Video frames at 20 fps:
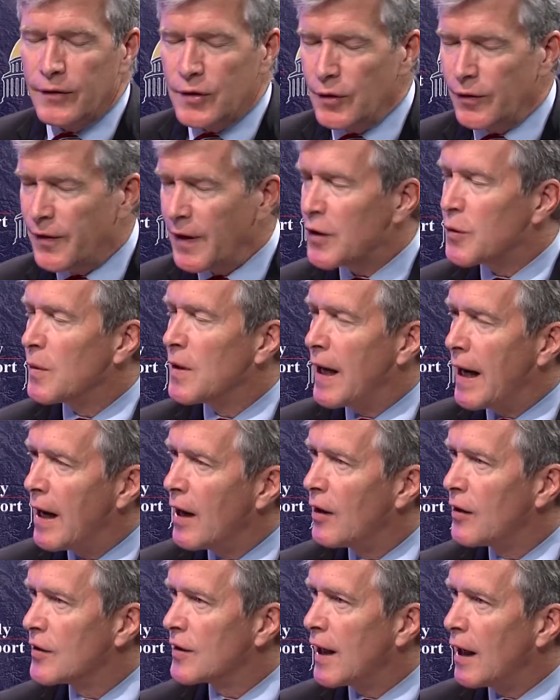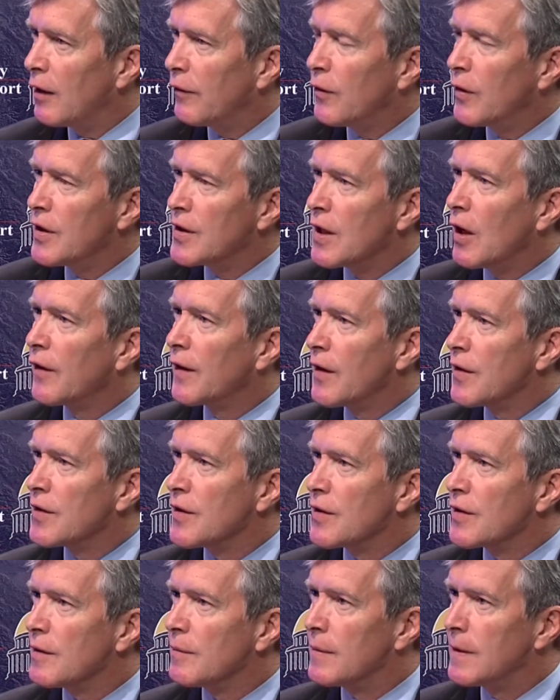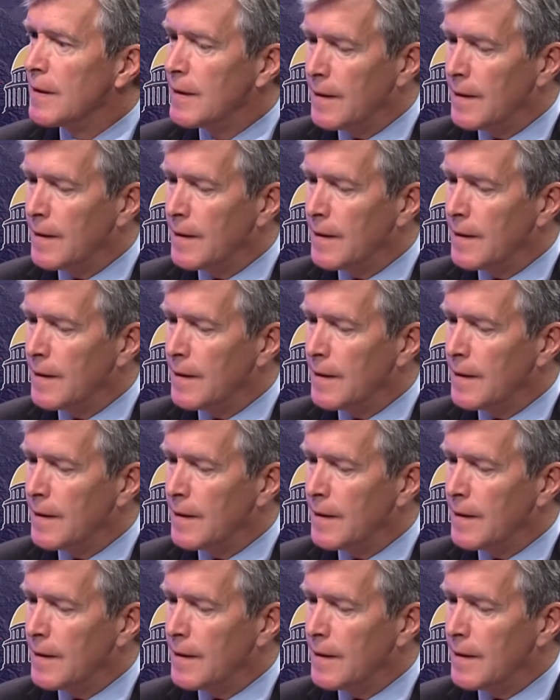fix what ails California's healthcare system? Well,